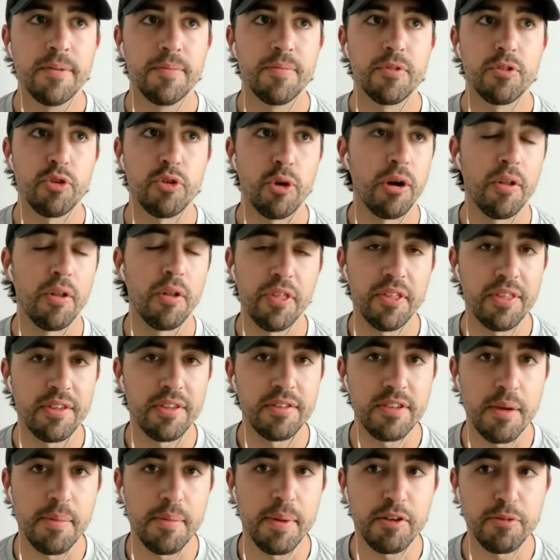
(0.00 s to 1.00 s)
So I don't think the
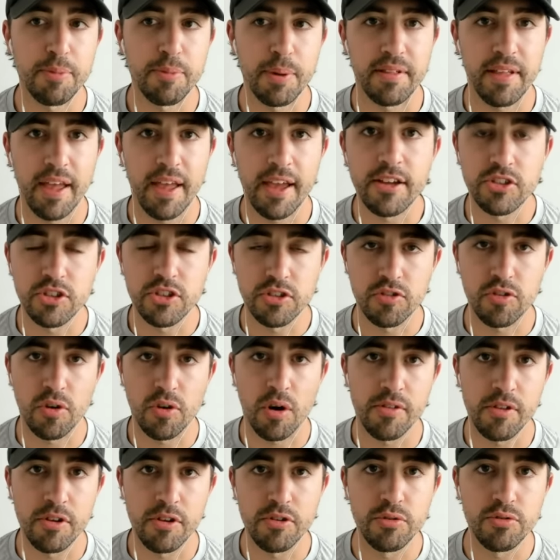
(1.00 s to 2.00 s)
same expectations are on
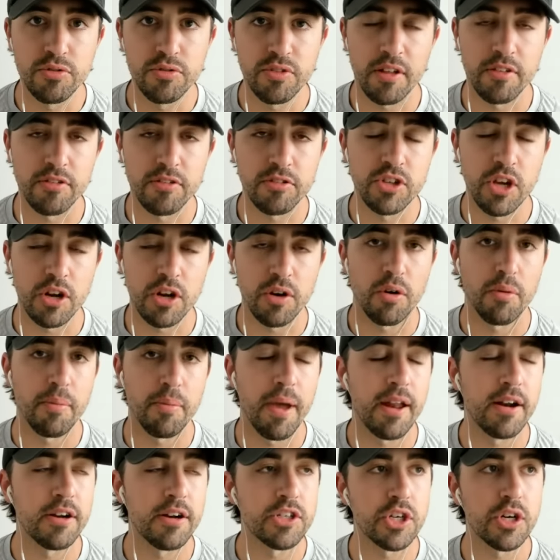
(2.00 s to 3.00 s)
the new Suns general
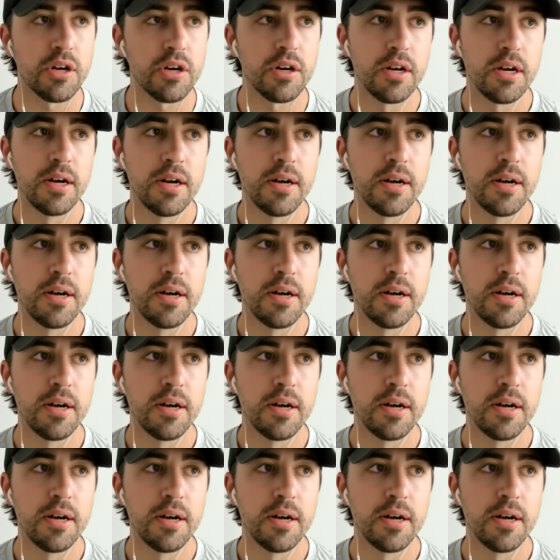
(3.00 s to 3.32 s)
manager.